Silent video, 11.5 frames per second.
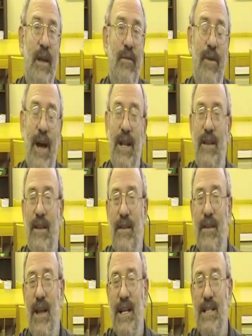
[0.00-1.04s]
In fact,
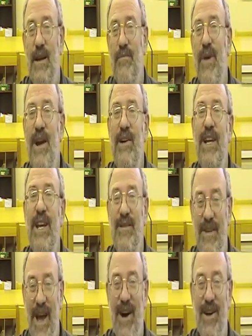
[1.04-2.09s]
as an
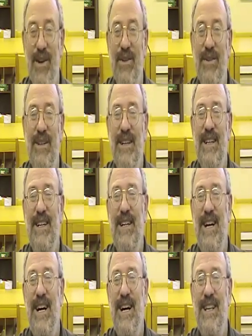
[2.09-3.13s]
American value,
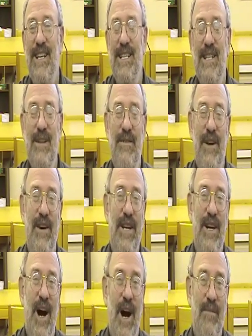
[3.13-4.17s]
uh, this is a very
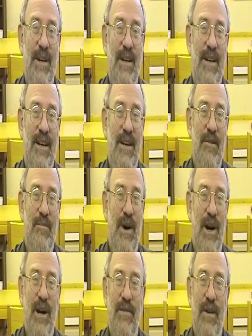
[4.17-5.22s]
common
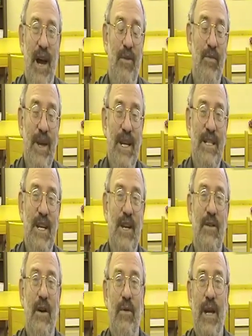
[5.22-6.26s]
part of how we see
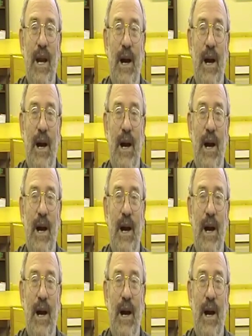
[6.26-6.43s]
growing